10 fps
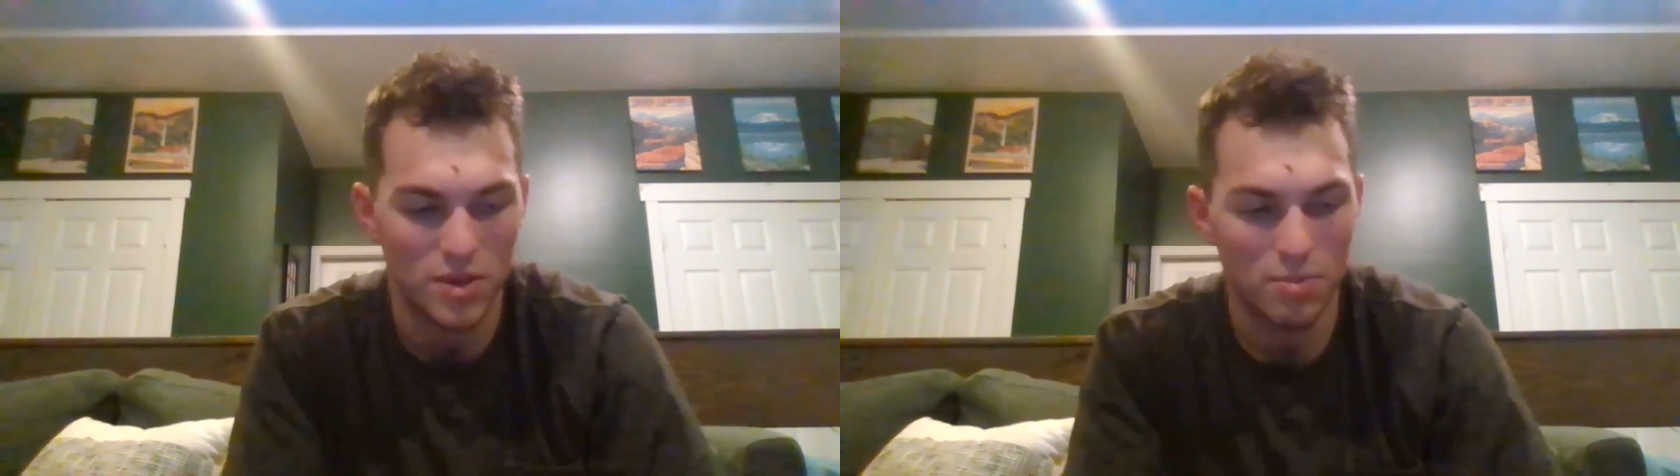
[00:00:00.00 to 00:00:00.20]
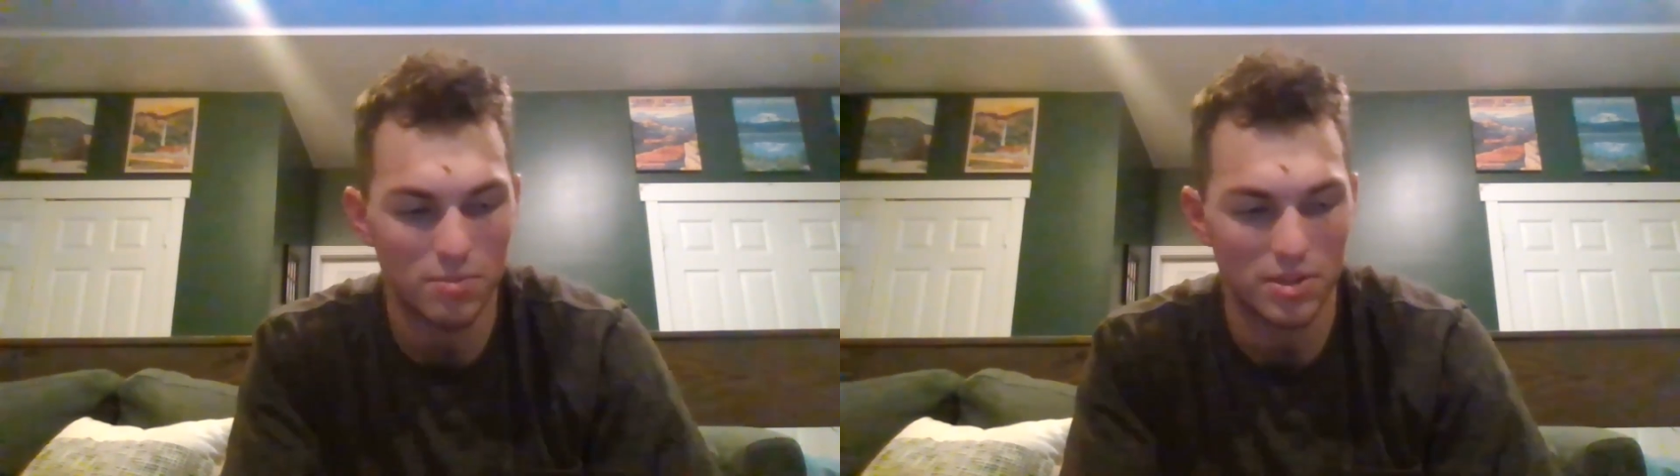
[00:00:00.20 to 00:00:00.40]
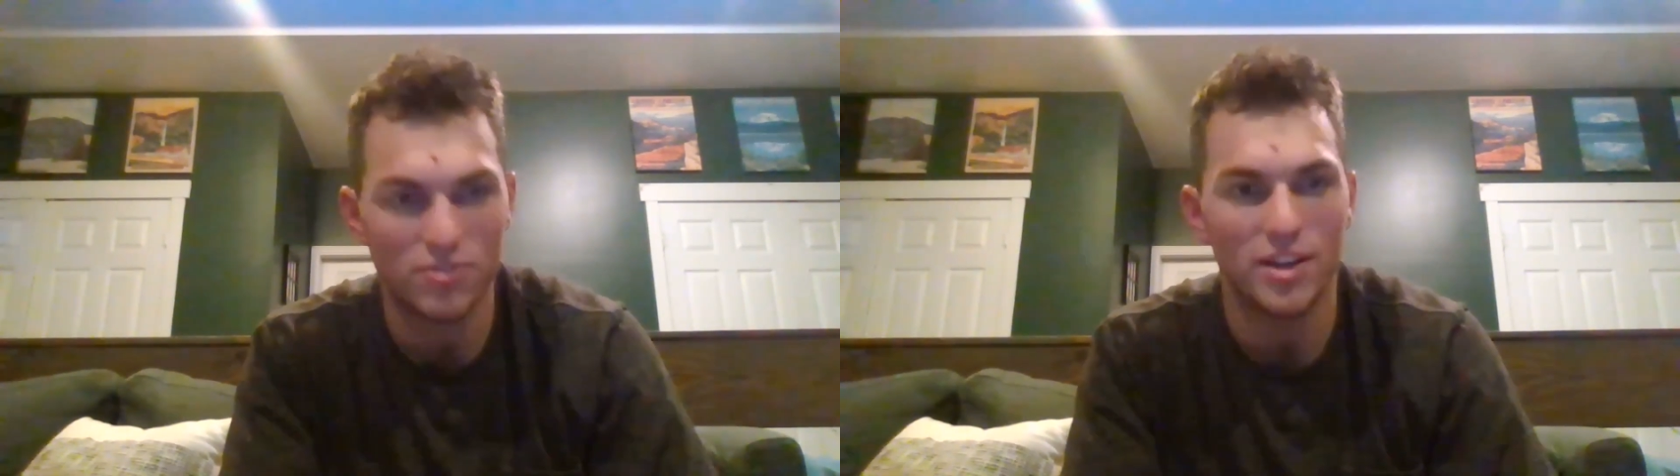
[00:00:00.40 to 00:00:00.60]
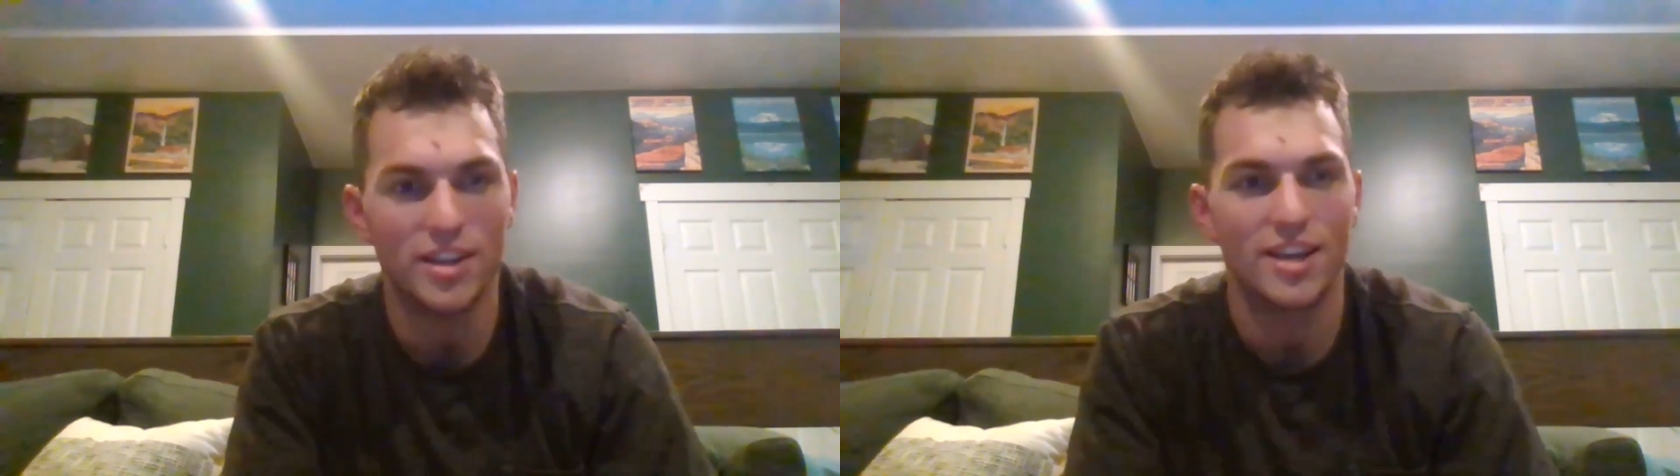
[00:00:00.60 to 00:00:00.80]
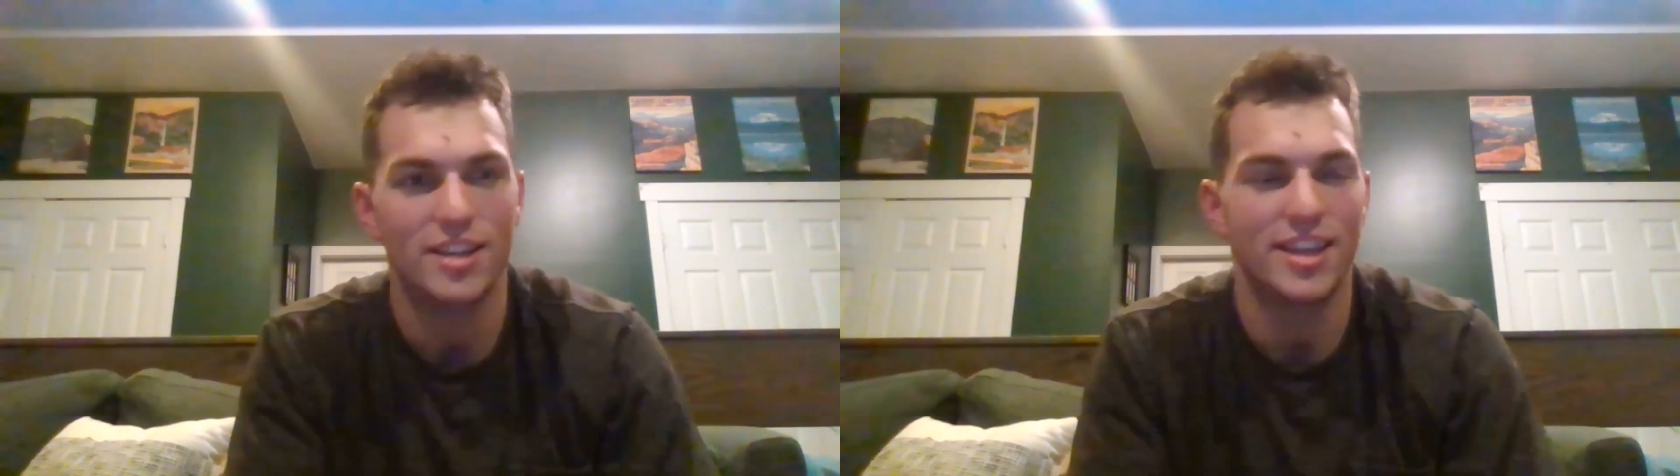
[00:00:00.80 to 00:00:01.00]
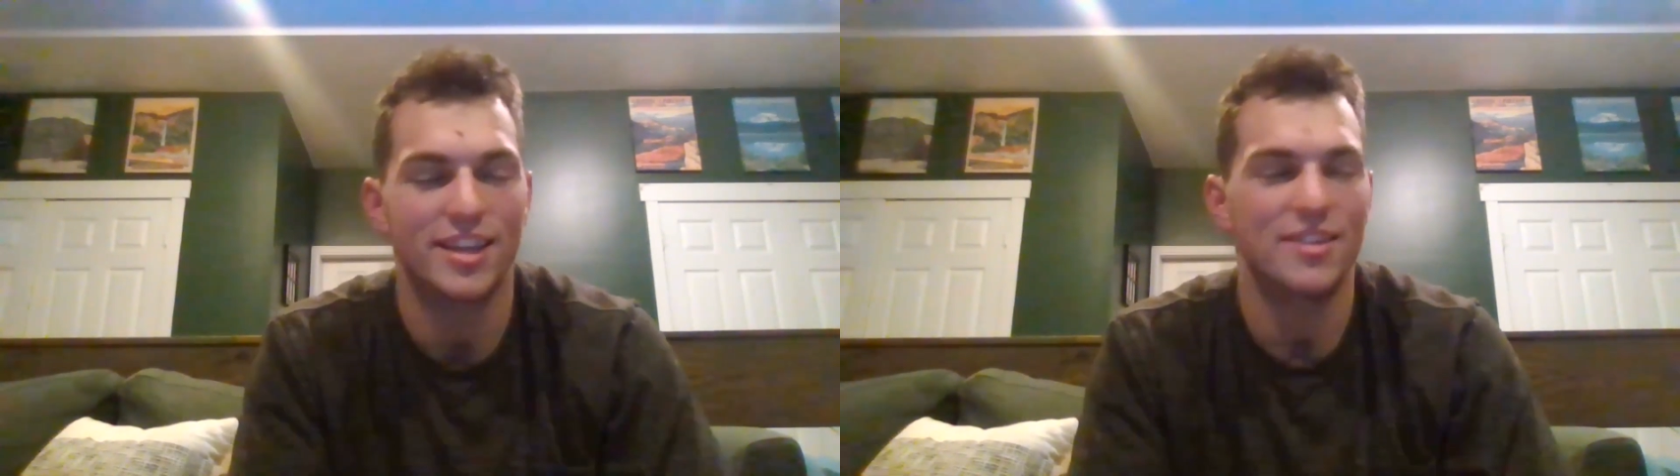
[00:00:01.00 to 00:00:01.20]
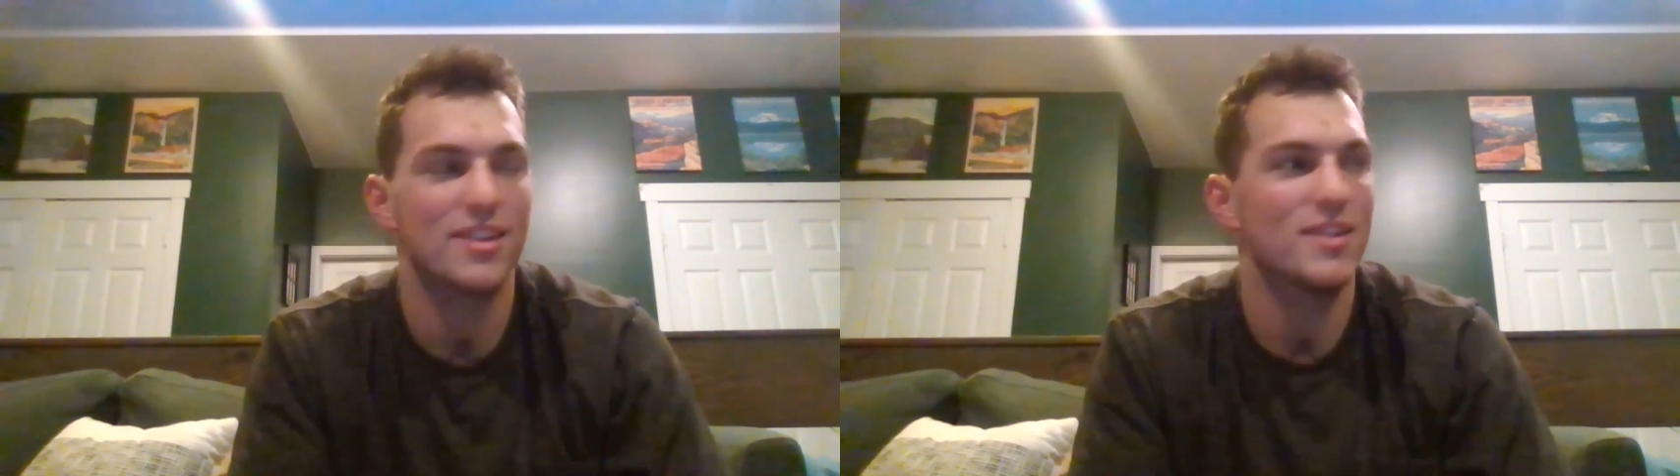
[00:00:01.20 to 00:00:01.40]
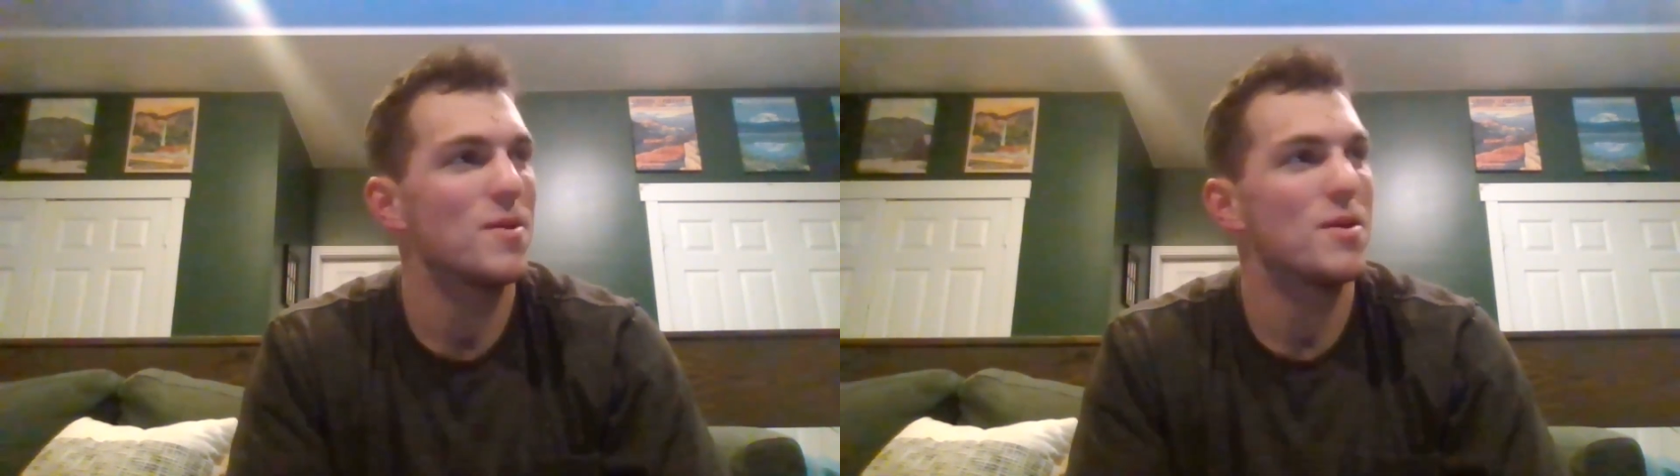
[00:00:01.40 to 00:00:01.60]
But it's funny that, like,
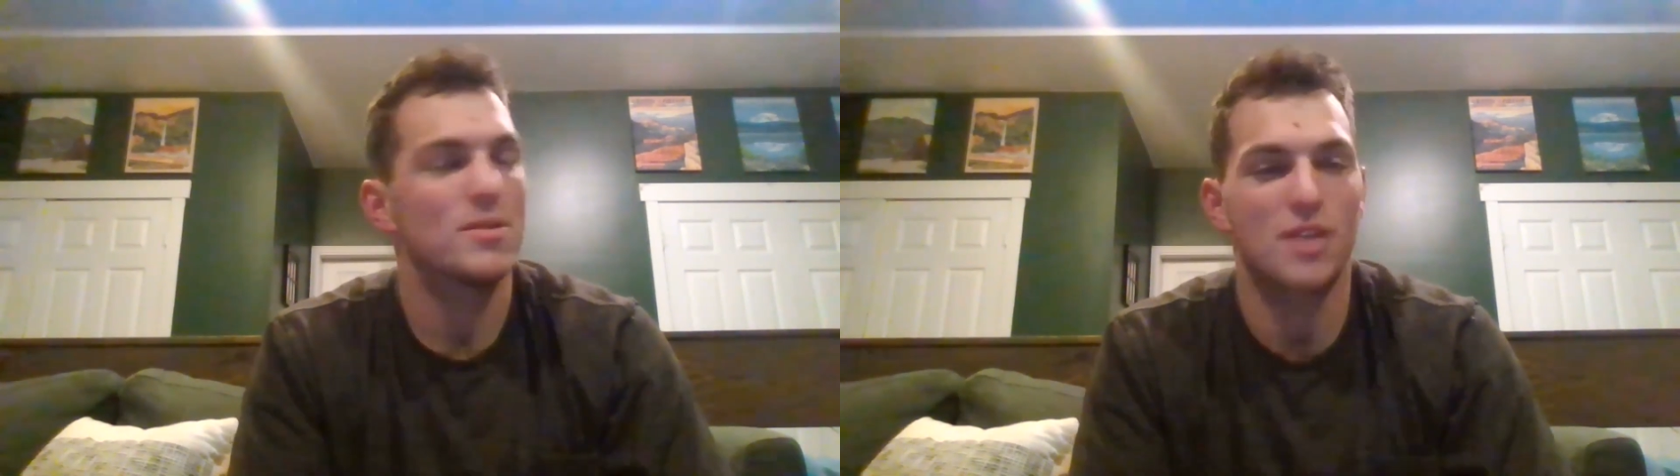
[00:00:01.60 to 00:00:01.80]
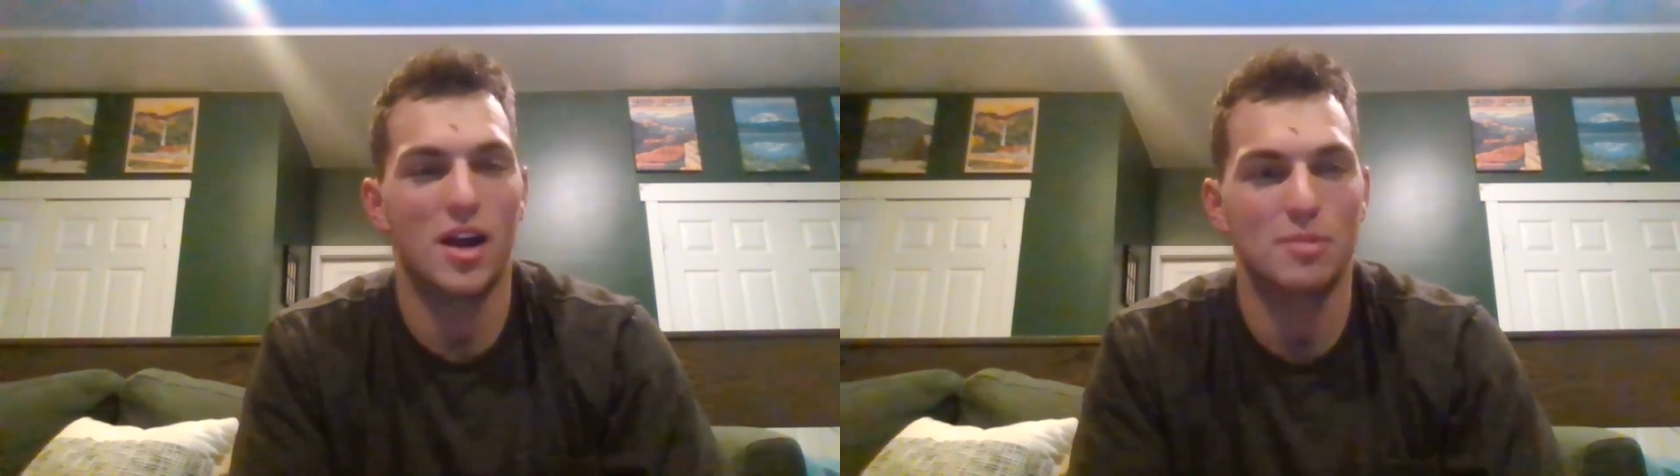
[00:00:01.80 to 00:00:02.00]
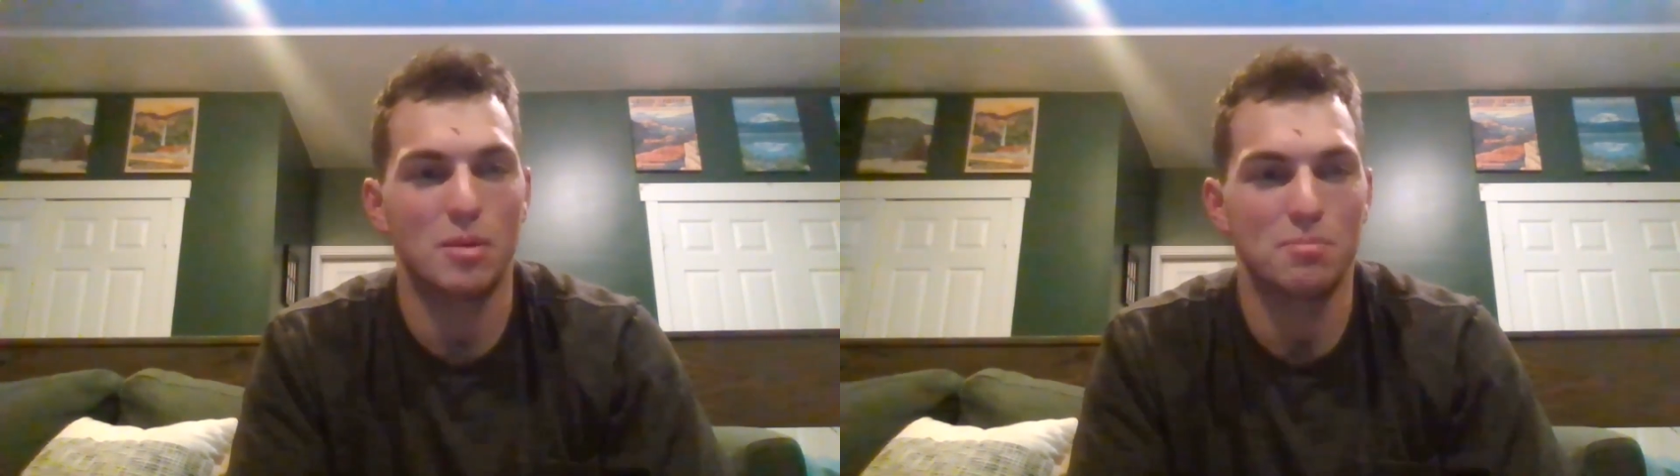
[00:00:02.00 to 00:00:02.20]
talk about